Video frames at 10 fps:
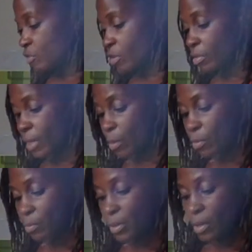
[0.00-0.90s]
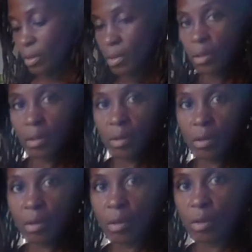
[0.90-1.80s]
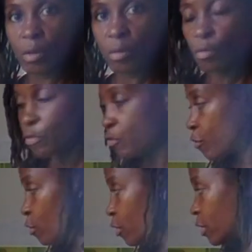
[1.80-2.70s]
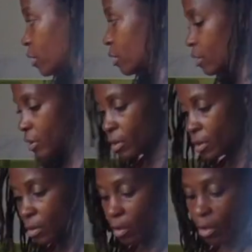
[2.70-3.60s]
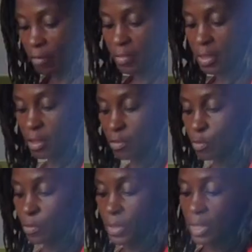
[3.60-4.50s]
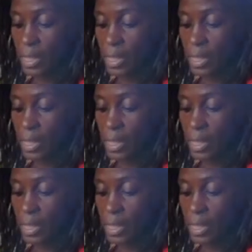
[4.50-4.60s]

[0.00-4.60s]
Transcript: So that would be four of these will be a